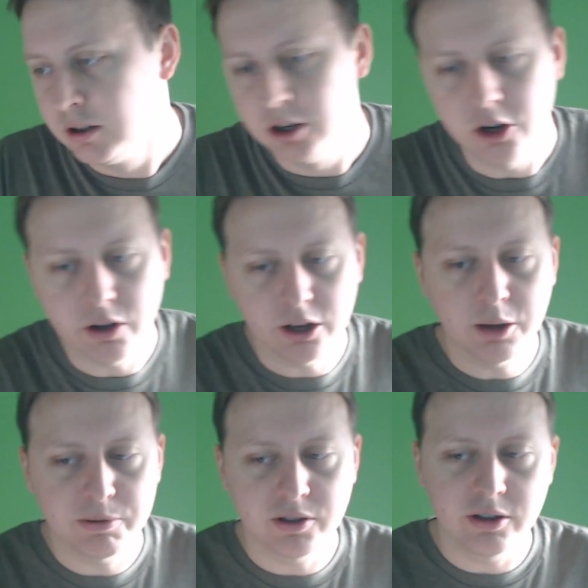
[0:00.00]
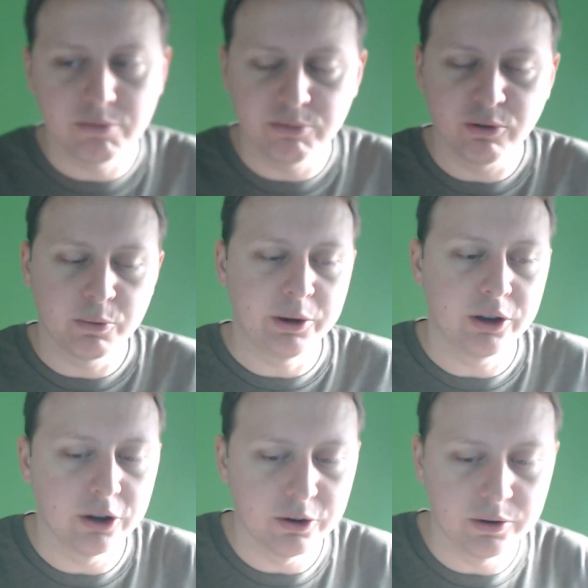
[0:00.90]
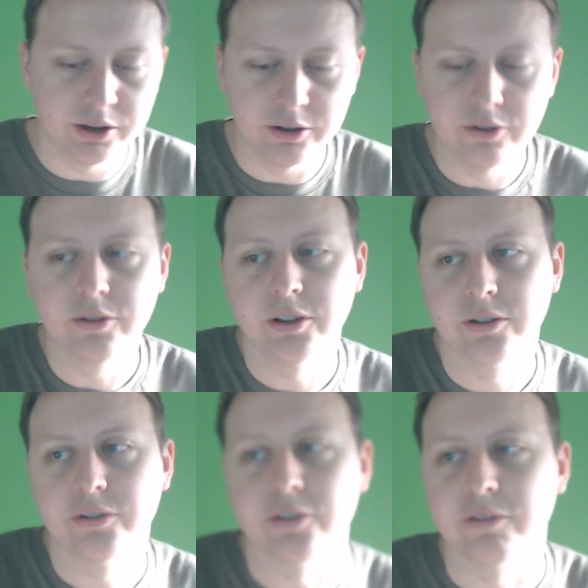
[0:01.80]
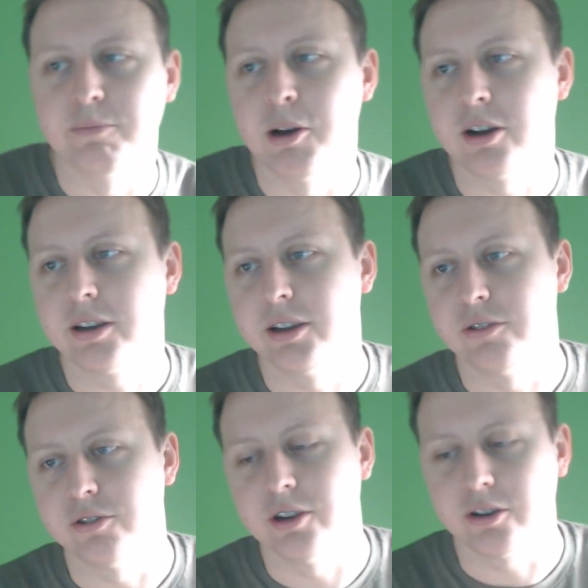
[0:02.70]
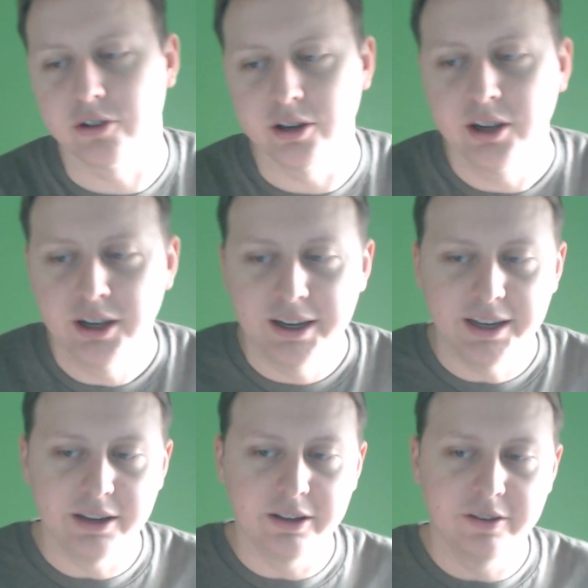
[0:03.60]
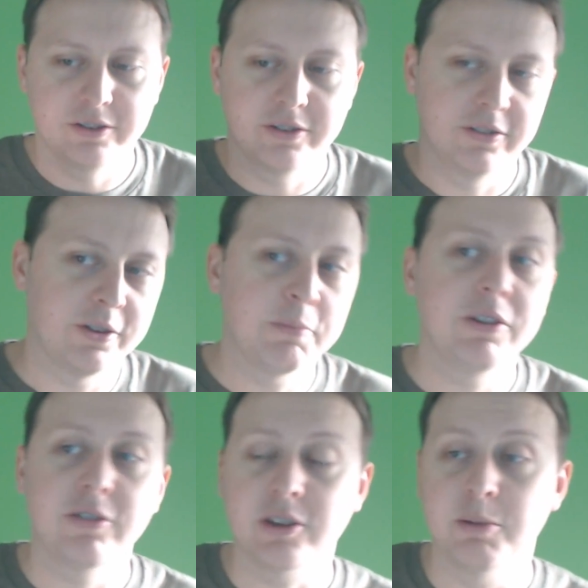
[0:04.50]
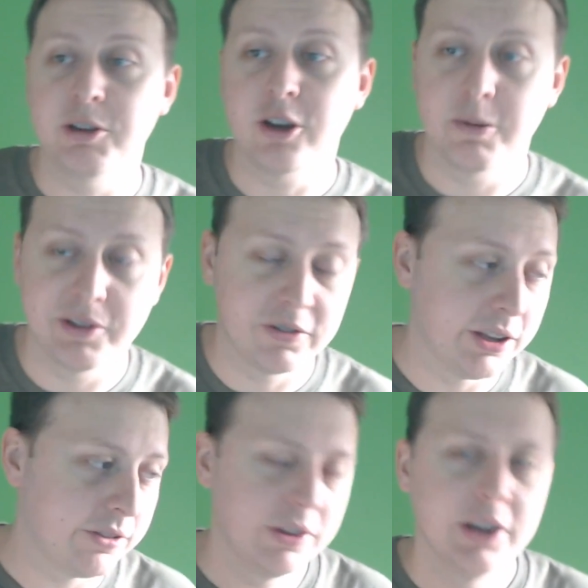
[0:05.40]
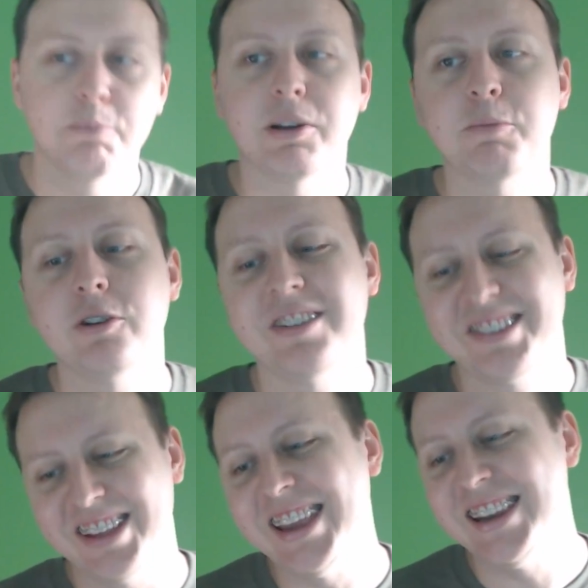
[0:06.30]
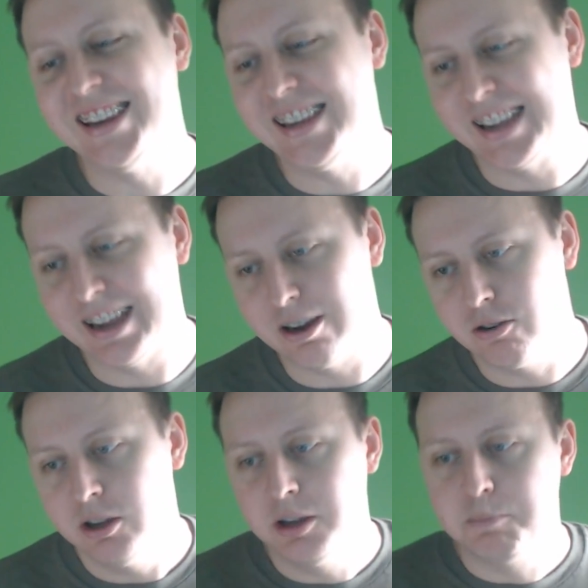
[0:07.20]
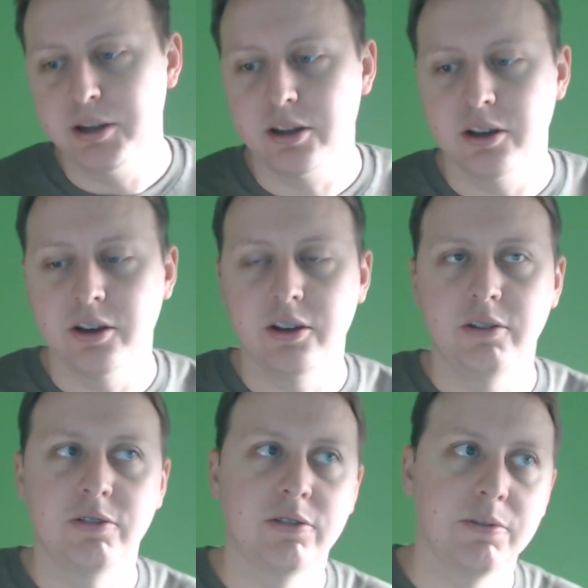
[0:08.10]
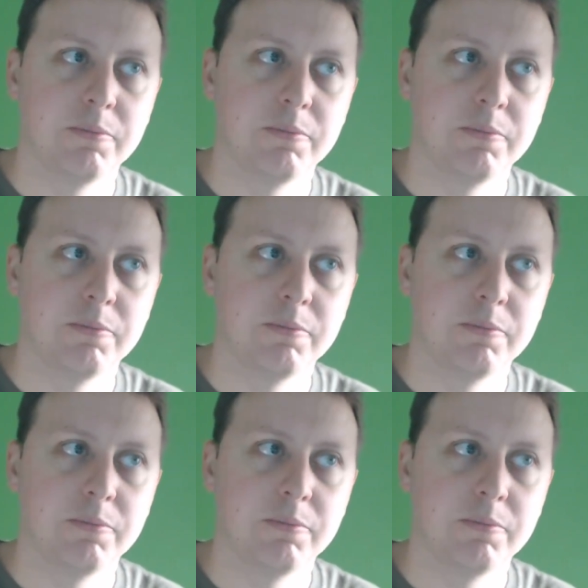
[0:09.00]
Okay, a couple things before we go and do this sort of mock introduction is some of this is going to be common sense, but I'm going to say it anyhow because